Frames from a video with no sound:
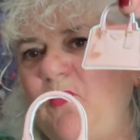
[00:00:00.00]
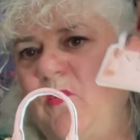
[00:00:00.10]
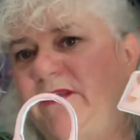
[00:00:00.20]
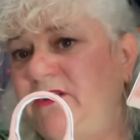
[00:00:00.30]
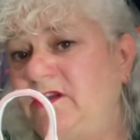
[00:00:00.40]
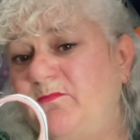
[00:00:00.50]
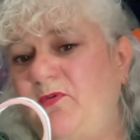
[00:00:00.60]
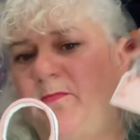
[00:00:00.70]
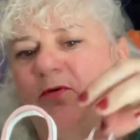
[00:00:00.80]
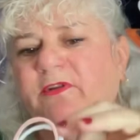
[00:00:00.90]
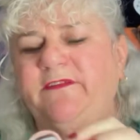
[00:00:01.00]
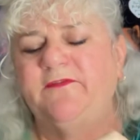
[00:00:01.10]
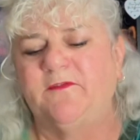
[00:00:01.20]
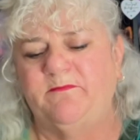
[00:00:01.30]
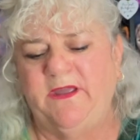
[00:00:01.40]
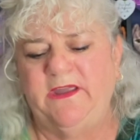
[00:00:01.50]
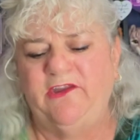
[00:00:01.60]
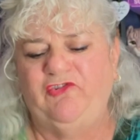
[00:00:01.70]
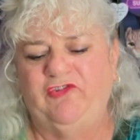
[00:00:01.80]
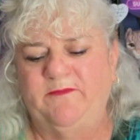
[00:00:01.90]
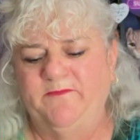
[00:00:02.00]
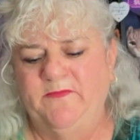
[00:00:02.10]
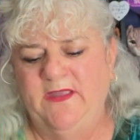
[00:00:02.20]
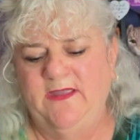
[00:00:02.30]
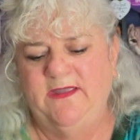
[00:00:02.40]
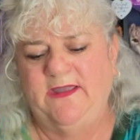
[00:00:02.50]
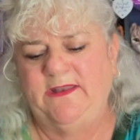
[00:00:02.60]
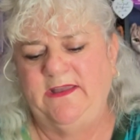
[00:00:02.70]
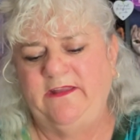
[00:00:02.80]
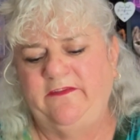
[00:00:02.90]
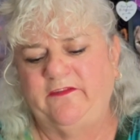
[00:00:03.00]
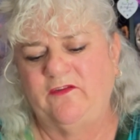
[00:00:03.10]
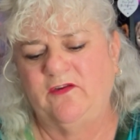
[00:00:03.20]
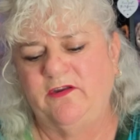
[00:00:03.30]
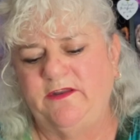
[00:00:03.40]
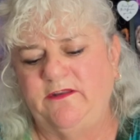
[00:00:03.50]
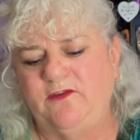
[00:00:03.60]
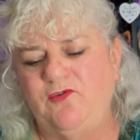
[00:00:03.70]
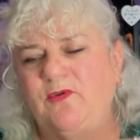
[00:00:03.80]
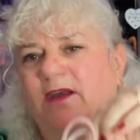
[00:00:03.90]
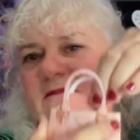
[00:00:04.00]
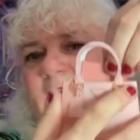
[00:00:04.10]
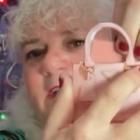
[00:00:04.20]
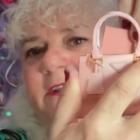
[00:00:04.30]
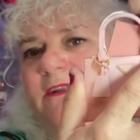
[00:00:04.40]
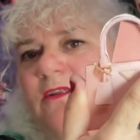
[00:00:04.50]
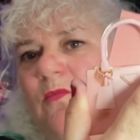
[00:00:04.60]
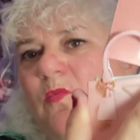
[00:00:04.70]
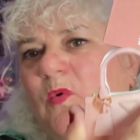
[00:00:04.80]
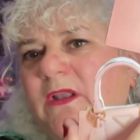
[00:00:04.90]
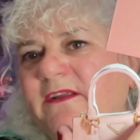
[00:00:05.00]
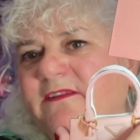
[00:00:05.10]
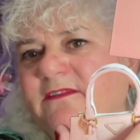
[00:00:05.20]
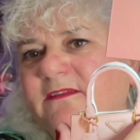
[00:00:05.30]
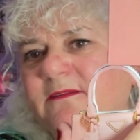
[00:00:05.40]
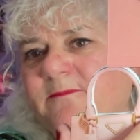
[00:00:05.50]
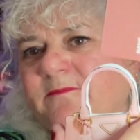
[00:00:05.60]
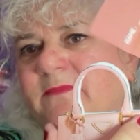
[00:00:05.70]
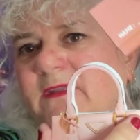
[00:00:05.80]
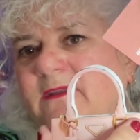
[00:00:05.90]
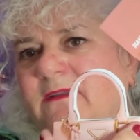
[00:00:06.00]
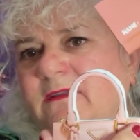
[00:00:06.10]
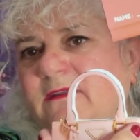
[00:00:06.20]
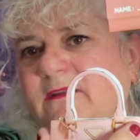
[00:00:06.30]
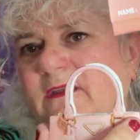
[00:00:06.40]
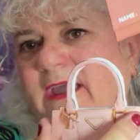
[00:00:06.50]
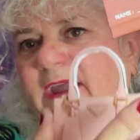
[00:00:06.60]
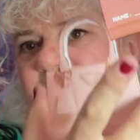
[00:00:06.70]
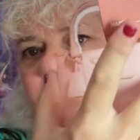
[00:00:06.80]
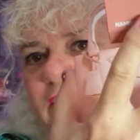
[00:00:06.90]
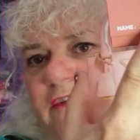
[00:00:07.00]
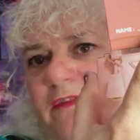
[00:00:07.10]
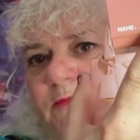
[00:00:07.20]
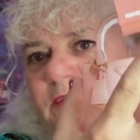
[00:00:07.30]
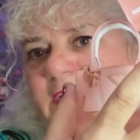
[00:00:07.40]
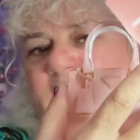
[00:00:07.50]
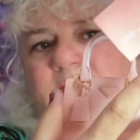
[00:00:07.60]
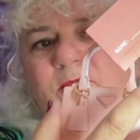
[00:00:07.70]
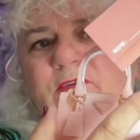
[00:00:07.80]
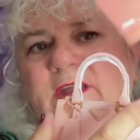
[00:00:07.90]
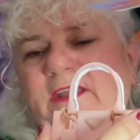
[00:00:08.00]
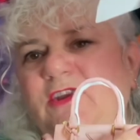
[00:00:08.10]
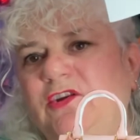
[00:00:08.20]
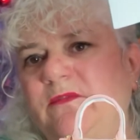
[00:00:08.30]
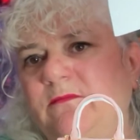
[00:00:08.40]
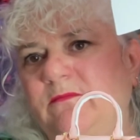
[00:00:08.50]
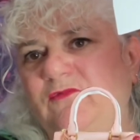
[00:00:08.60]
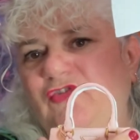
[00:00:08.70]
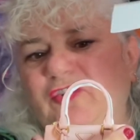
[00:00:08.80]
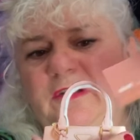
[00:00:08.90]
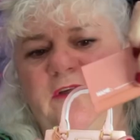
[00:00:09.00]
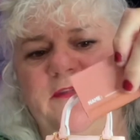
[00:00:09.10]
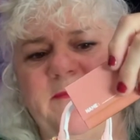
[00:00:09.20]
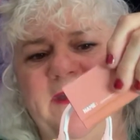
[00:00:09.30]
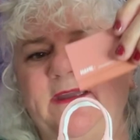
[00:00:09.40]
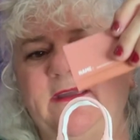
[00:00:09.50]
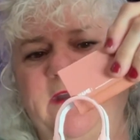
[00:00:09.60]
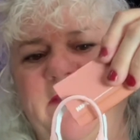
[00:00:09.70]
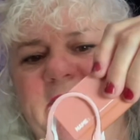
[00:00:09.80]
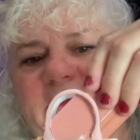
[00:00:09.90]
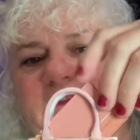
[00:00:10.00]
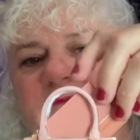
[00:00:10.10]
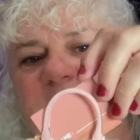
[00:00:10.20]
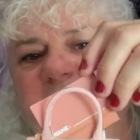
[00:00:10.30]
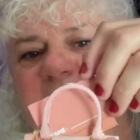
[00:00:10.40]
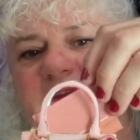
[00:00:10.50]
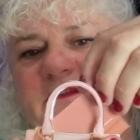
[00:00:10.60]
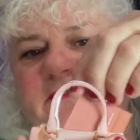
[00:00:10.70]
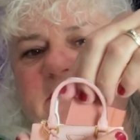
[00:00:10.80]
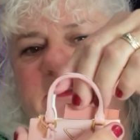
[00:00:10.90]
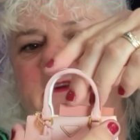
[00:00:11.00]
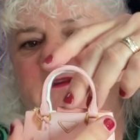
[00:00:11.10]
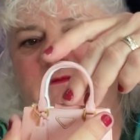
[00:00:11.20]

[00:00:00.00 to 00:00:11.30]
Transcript: one you can pop on a different page. And inside you have a little wallet, and you just put their name on, and you can journal on the back, and that simply sits in the little